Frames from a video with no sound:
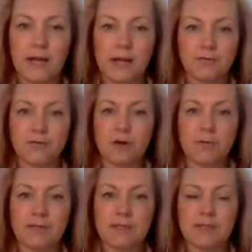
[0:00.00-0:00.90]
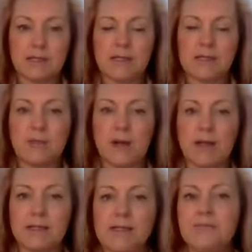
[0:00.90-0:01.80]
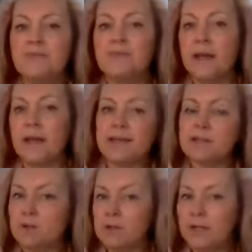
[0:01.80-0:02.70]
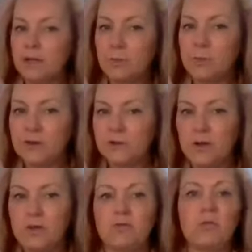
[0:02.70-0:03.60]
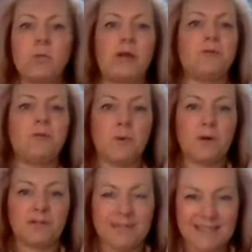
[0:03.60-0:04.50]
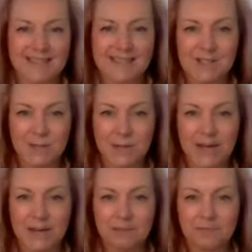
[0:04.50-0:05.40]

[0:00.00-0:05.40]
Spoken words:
have grown into that space and it's gone a little bit further away from where it needs to be.